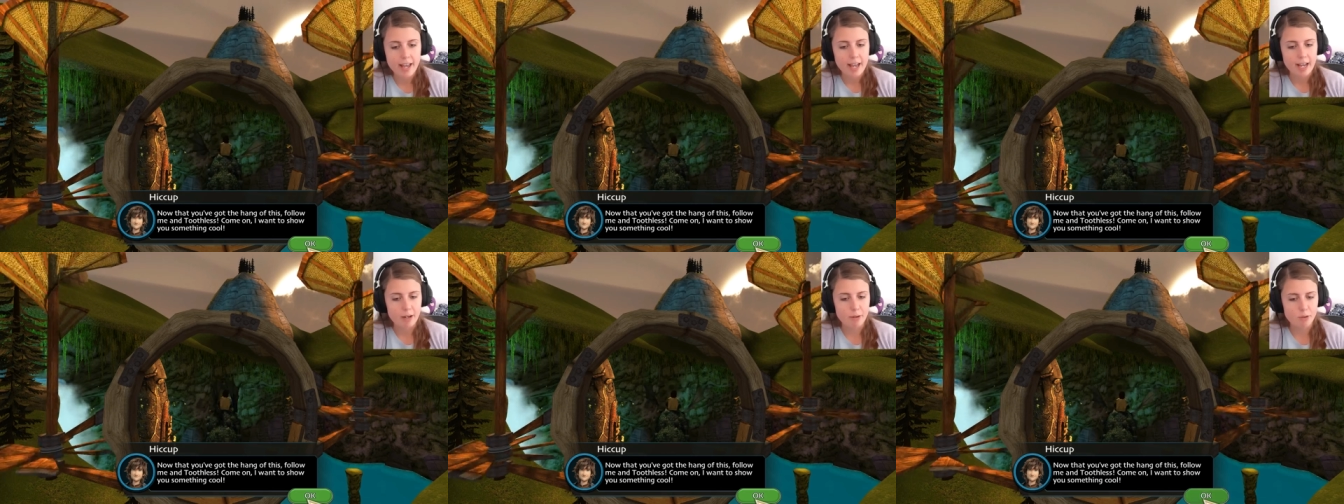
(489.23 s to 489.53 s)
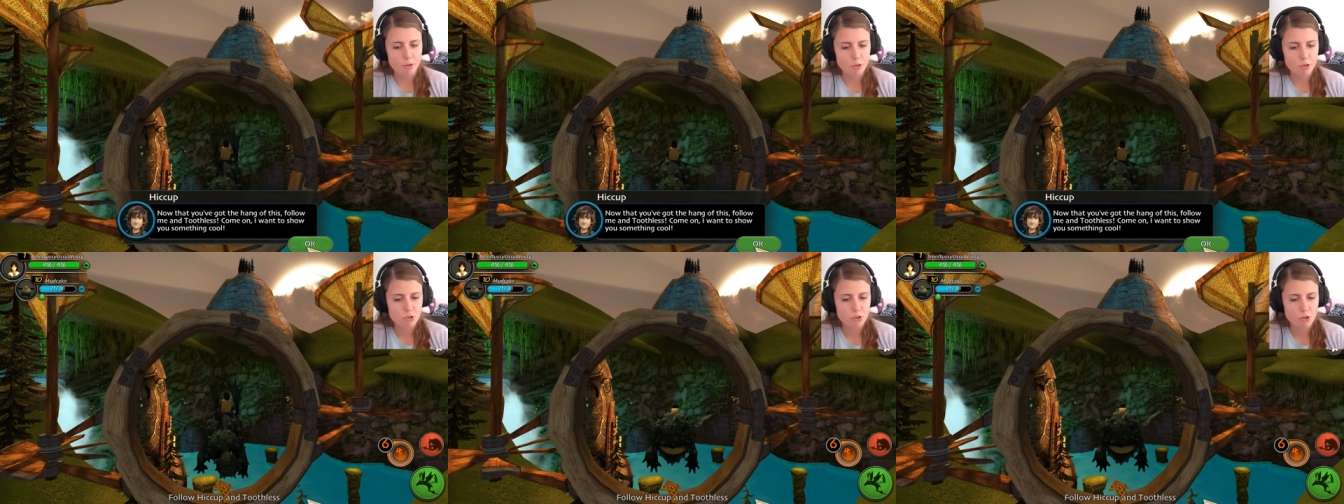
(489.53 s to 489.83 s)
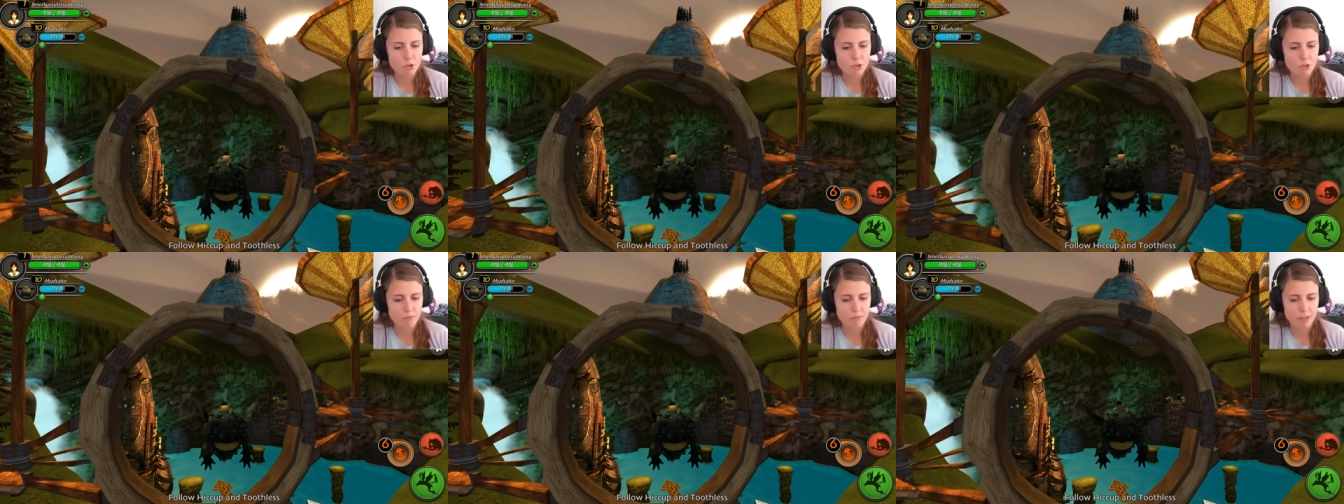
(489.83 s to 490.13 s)
I want to show
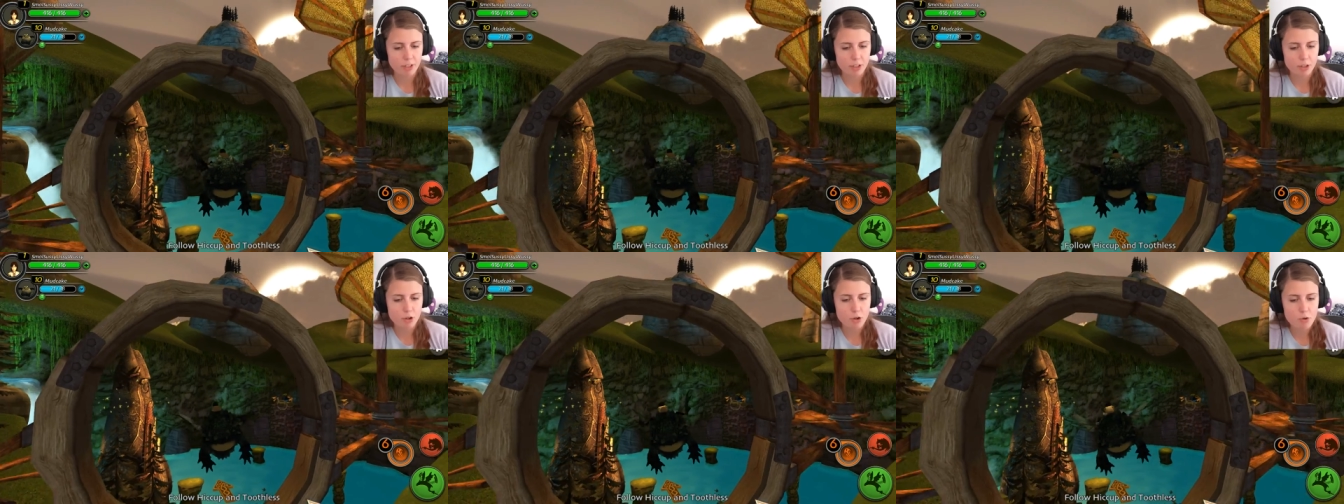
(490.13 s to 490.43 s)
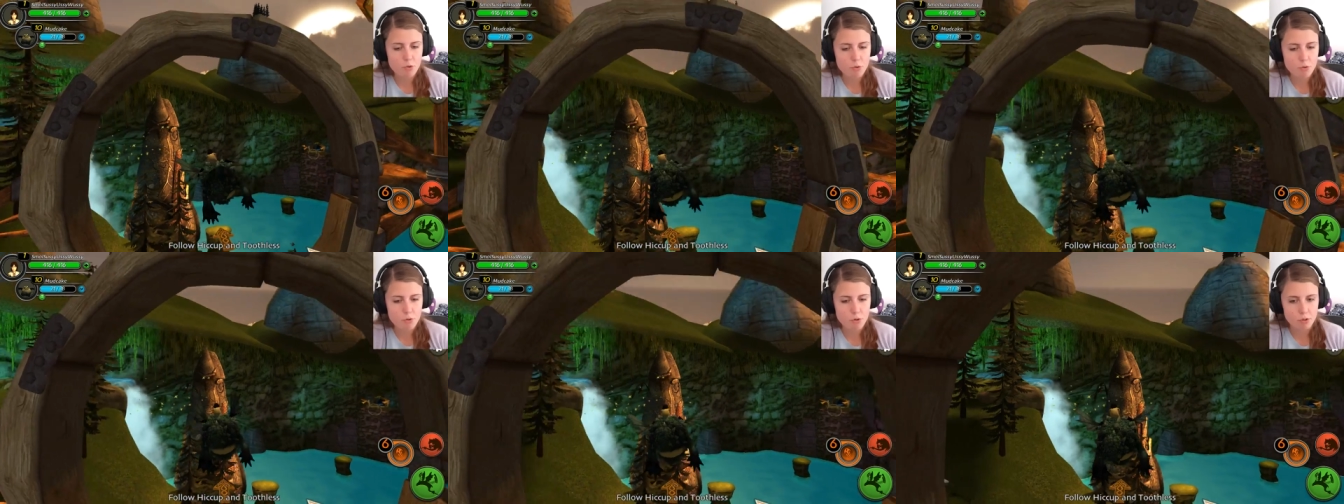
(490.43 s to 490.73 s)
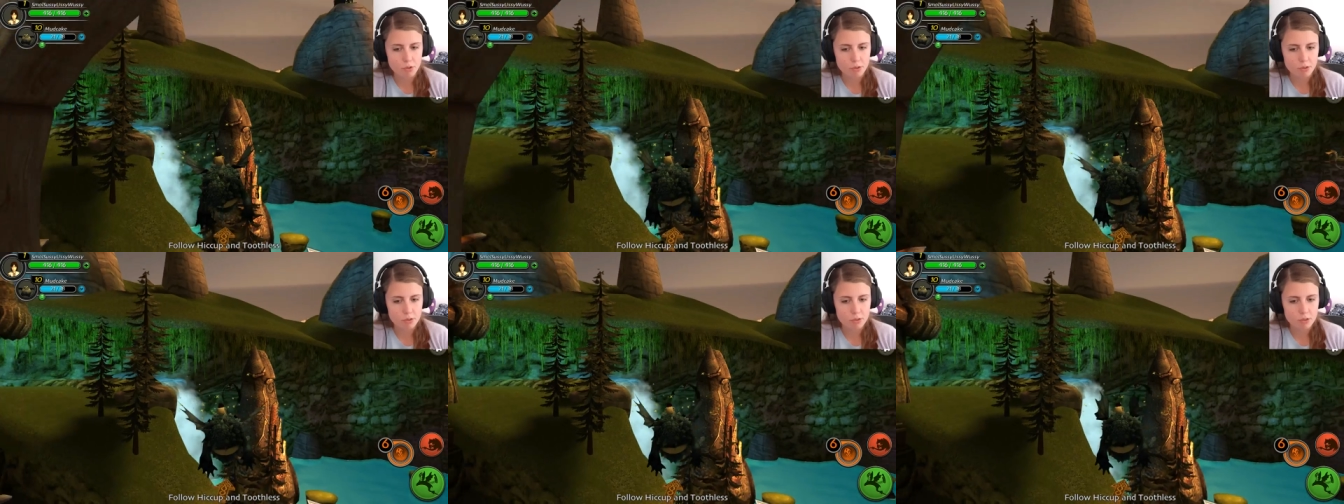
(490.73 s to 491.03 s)
you something cool.
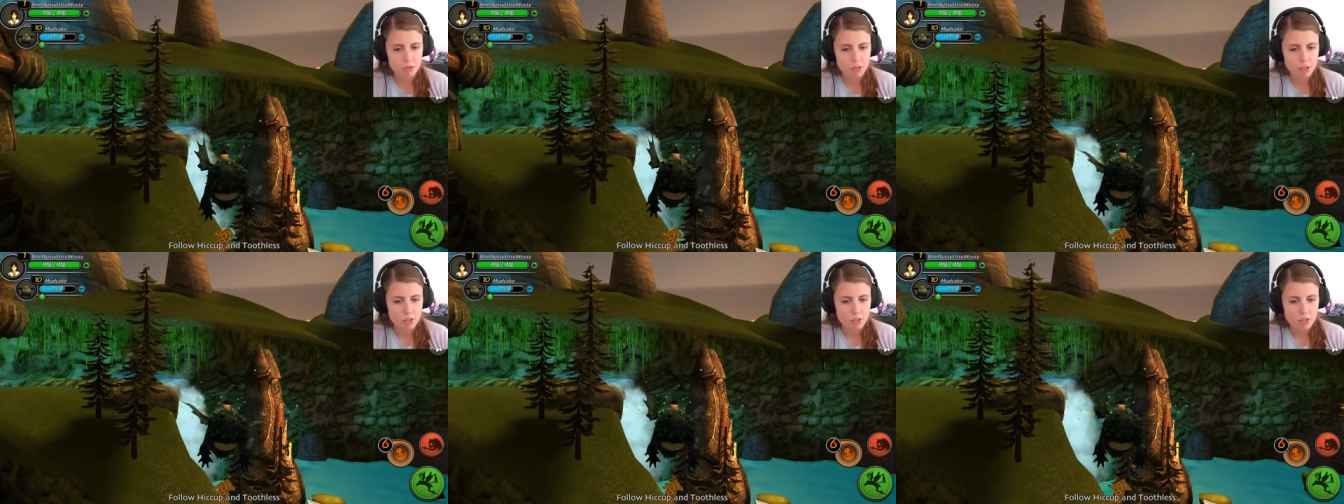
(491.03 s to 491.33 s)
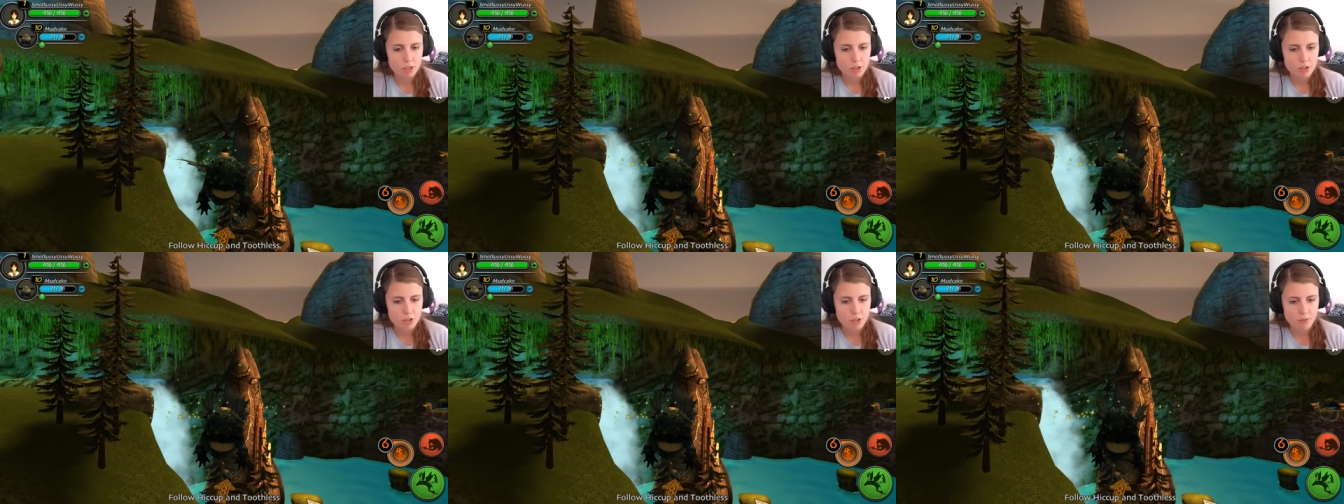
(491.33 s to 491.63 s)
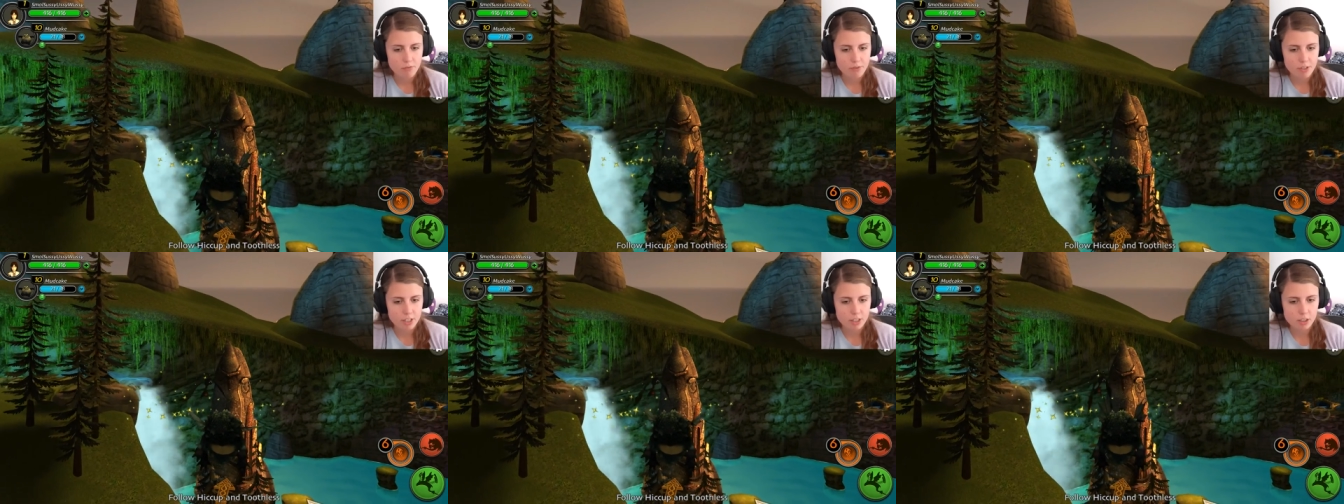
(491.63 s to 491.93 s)

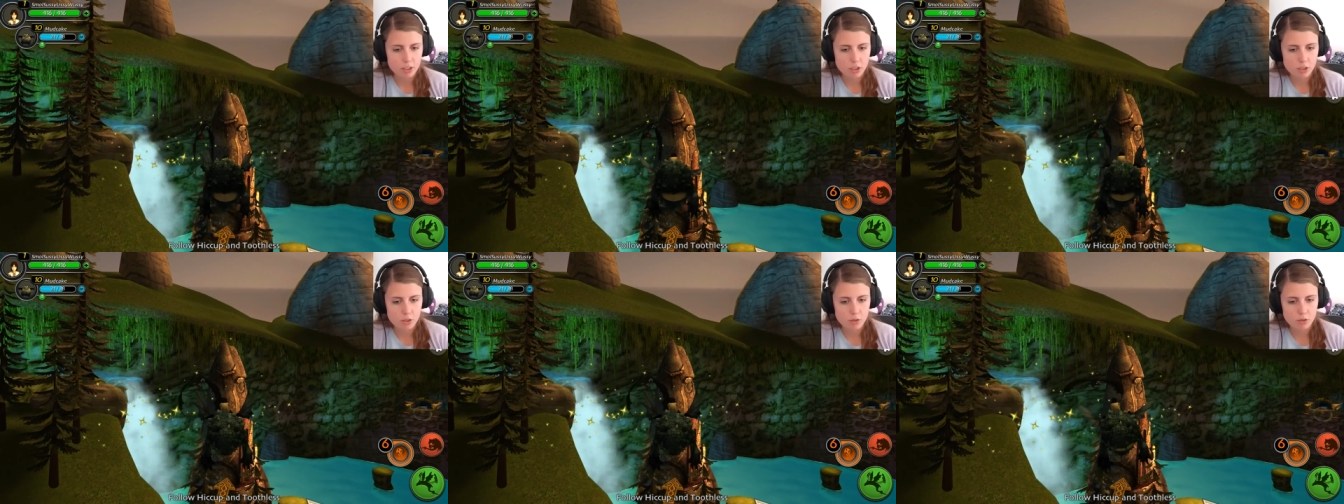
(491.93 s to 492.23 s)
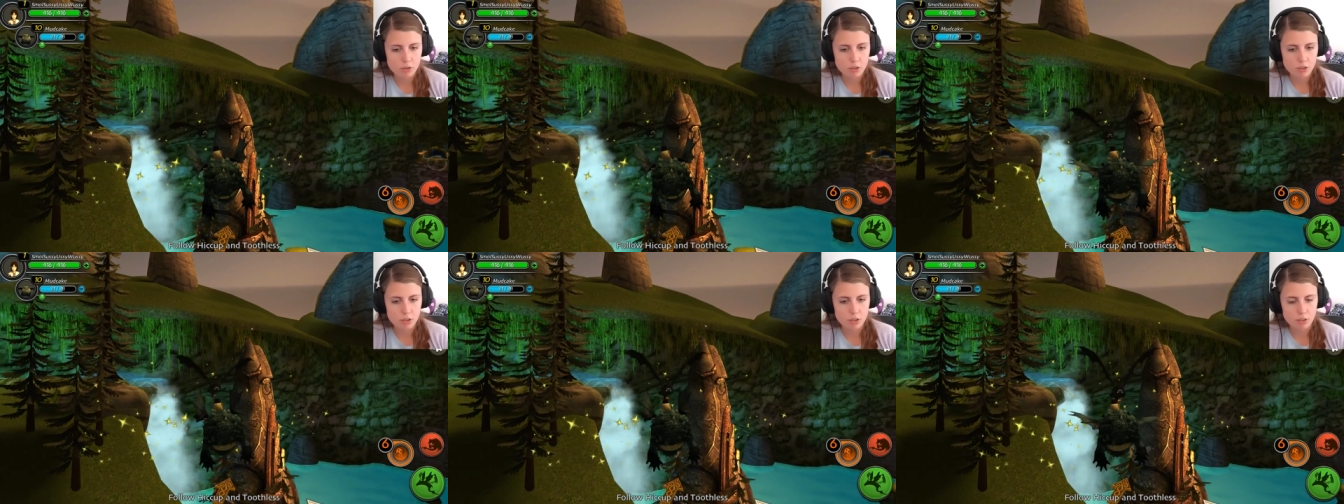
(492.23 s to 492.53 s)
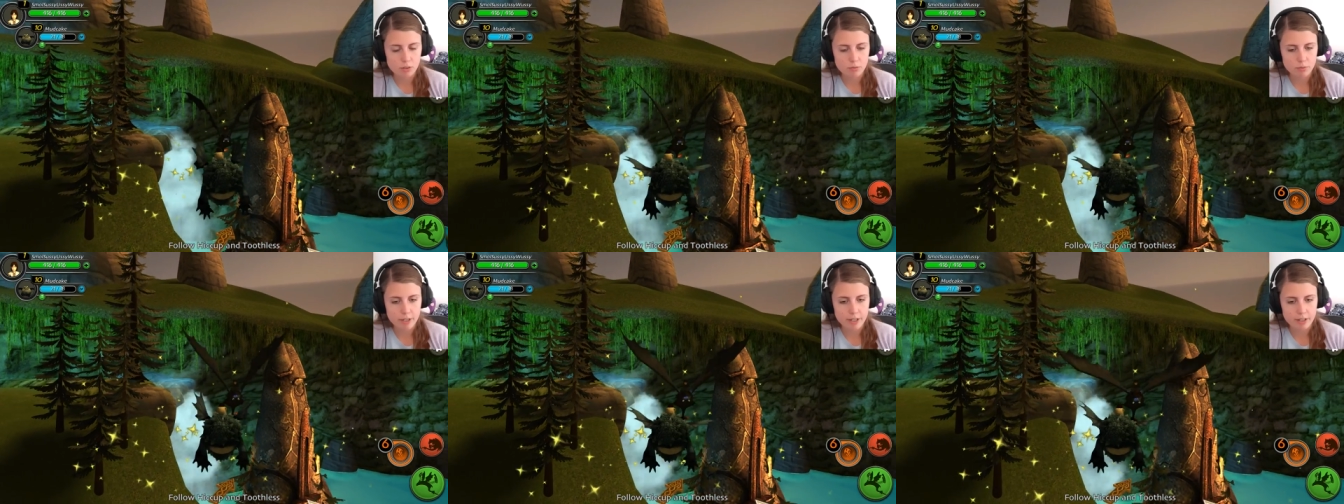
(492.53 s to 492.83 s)
Something
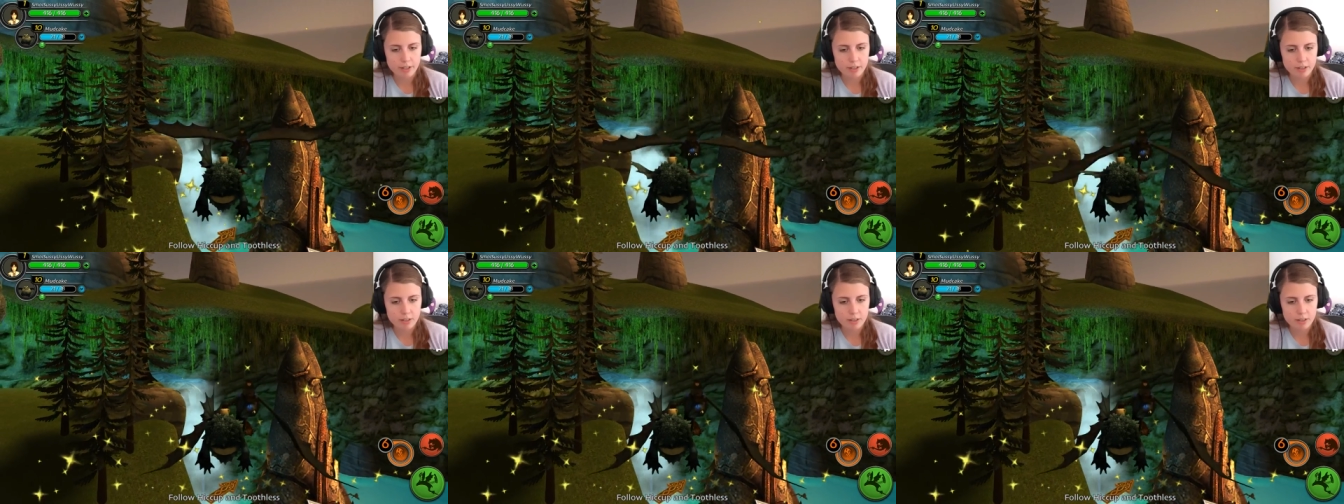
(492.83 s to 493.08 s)
cool. Where?